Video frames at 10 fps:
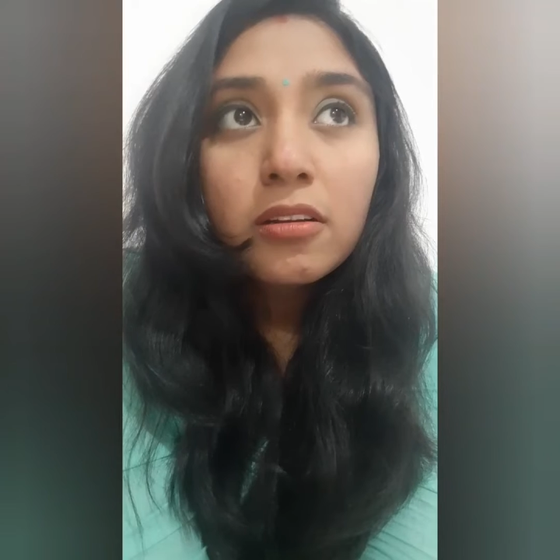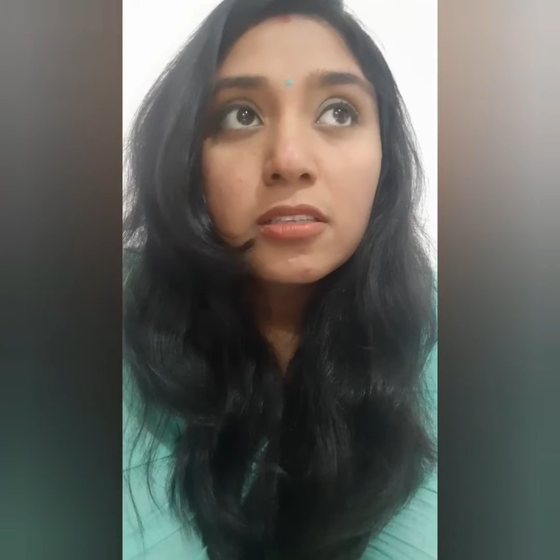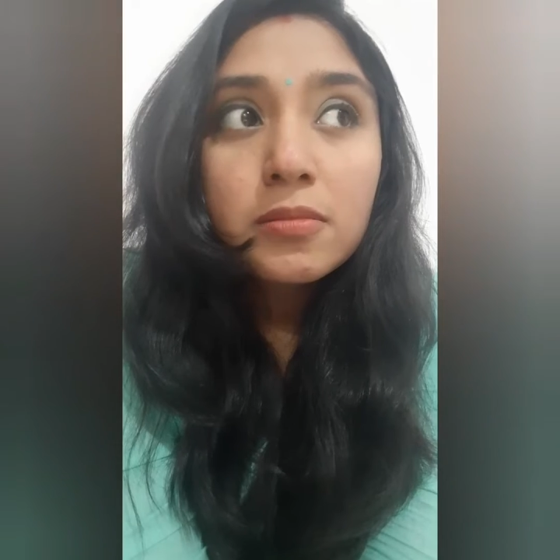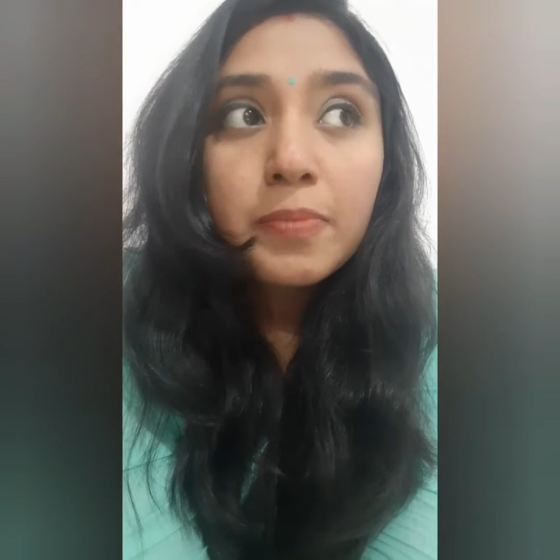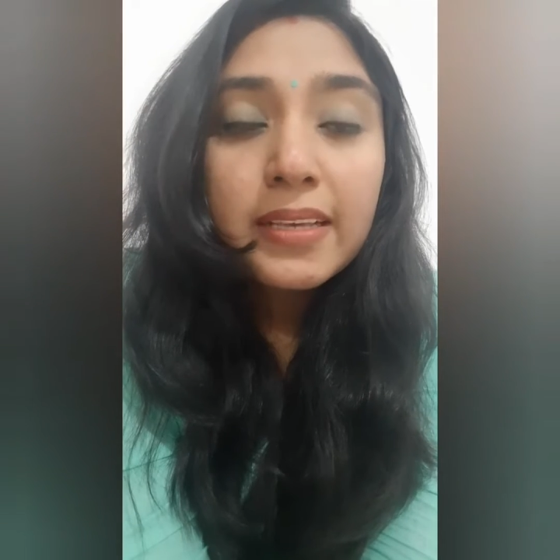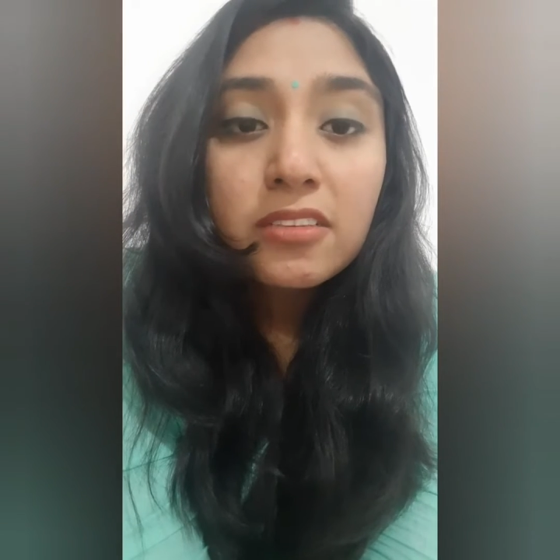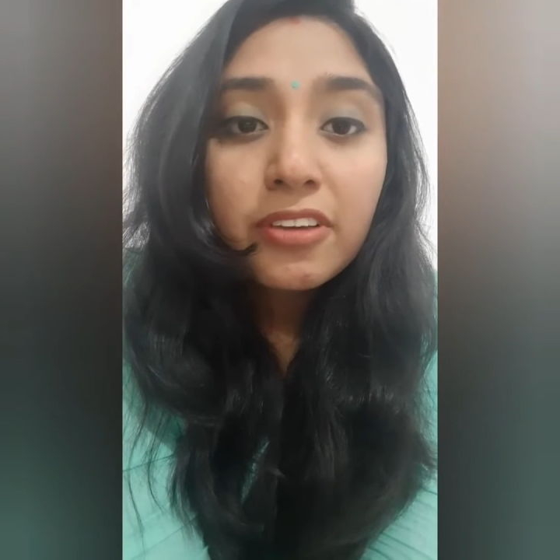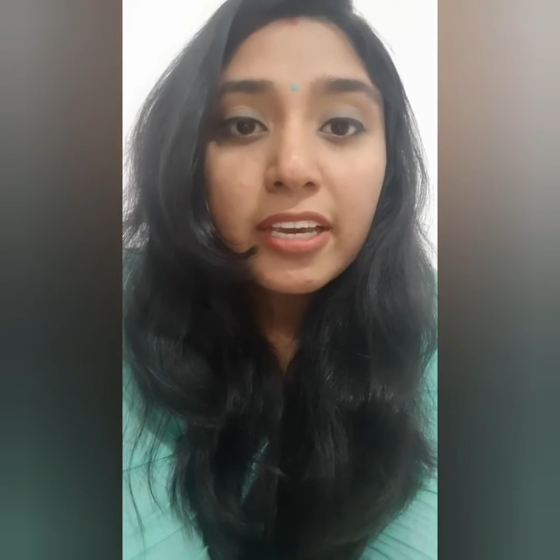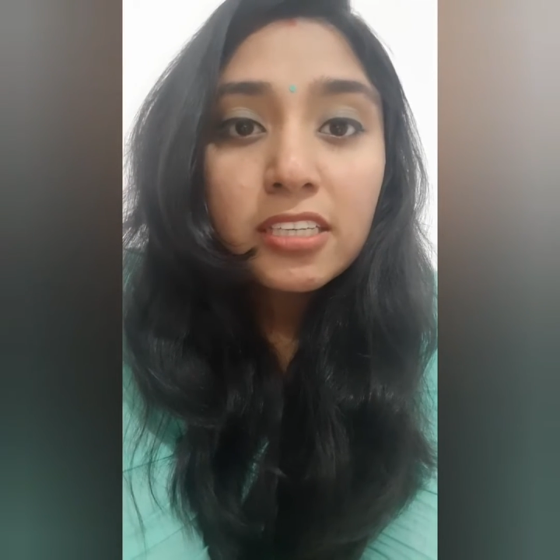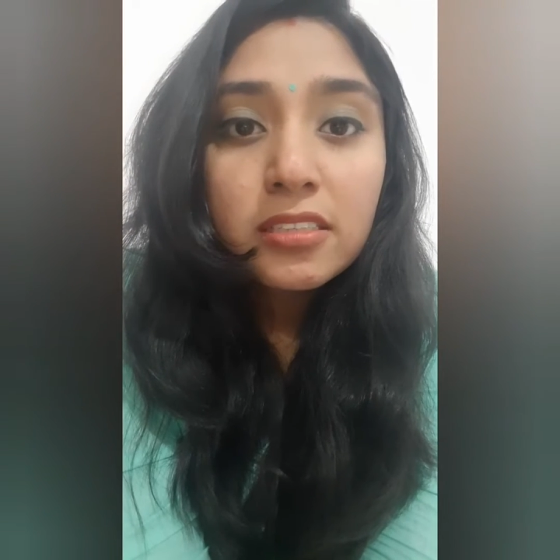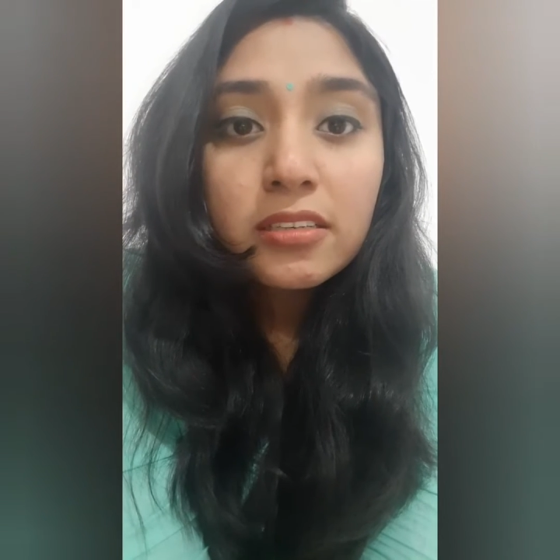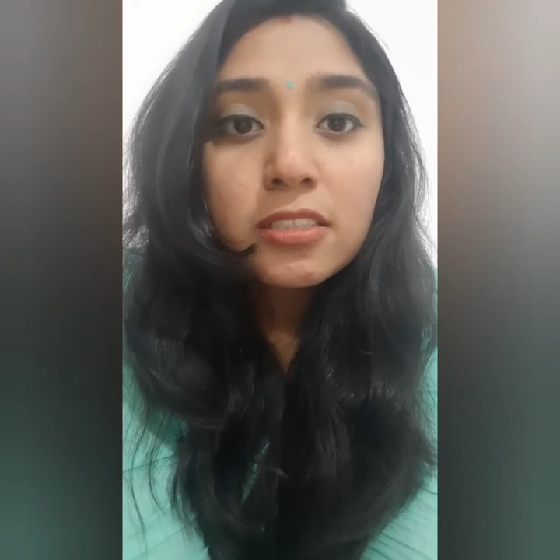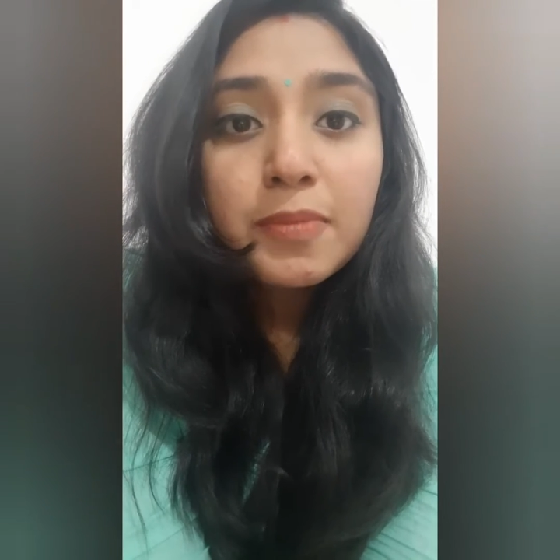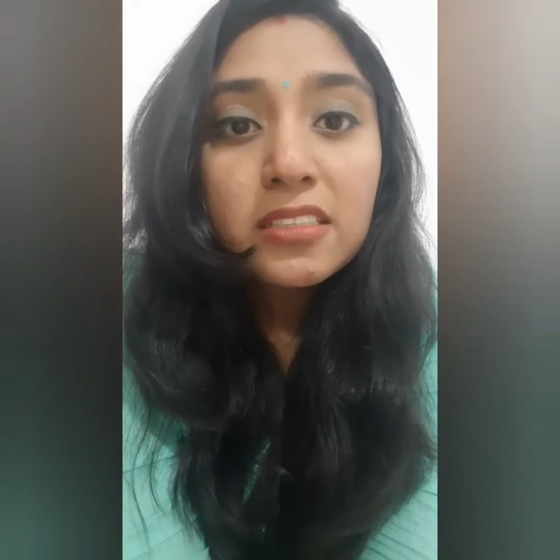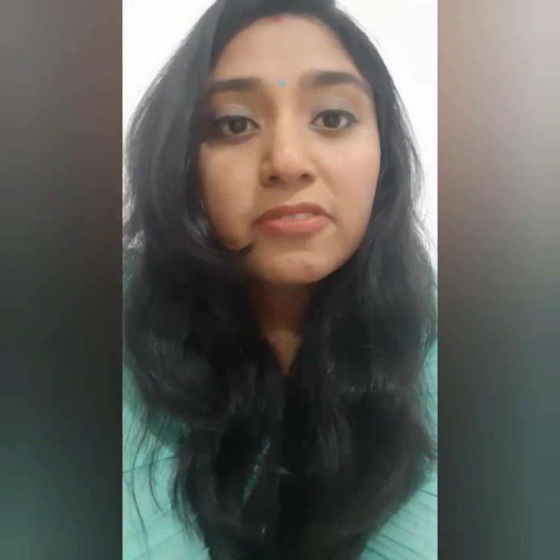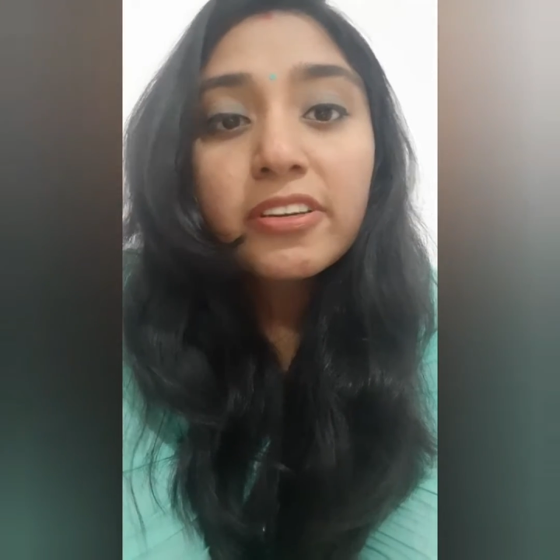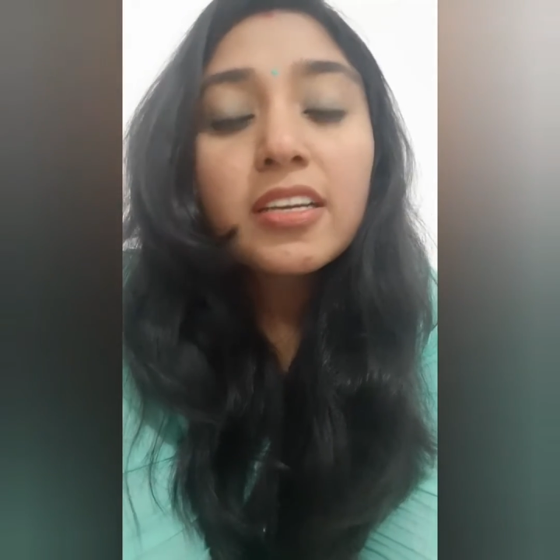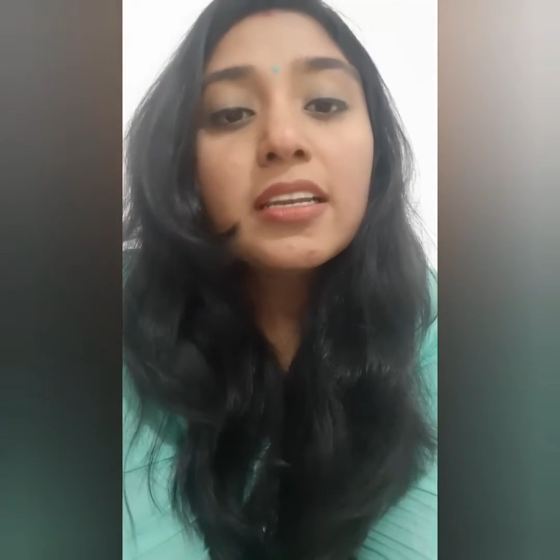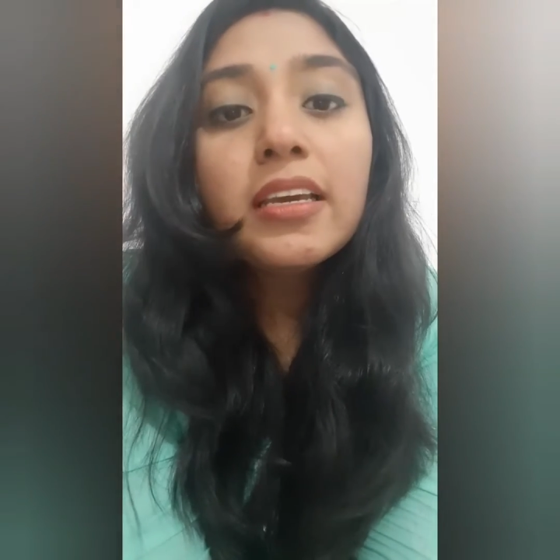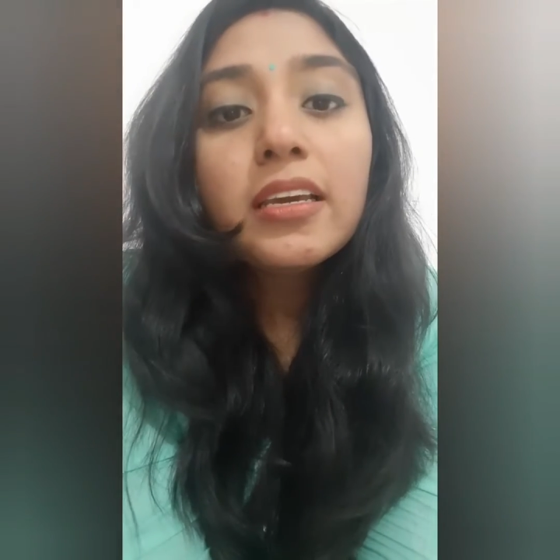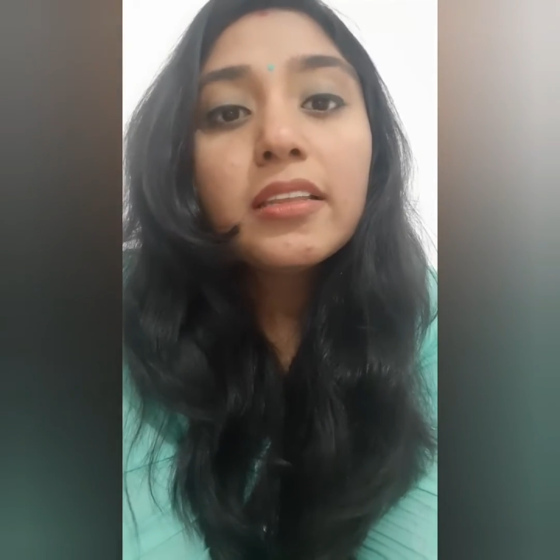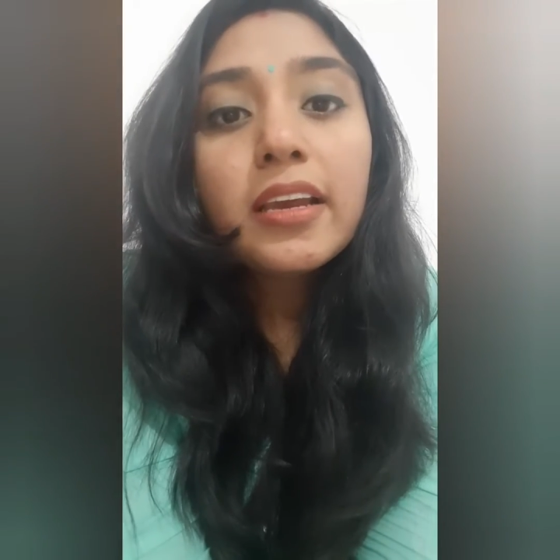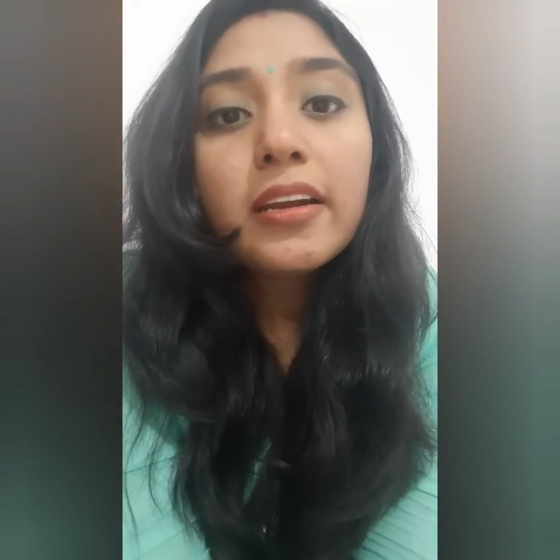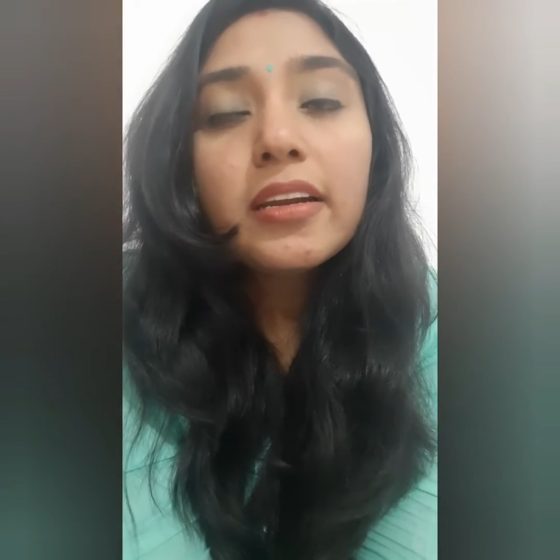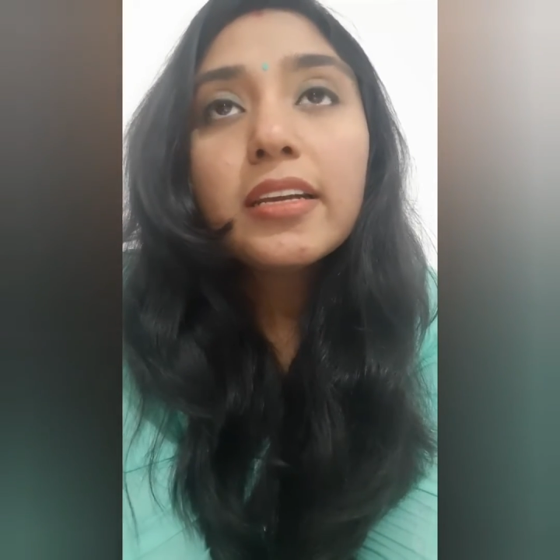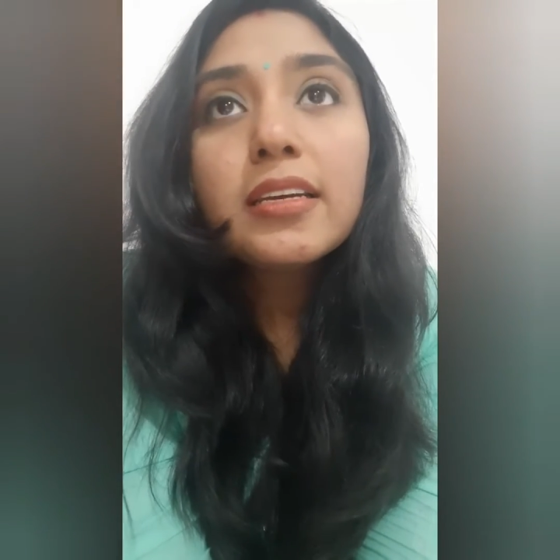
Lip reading: Specifically there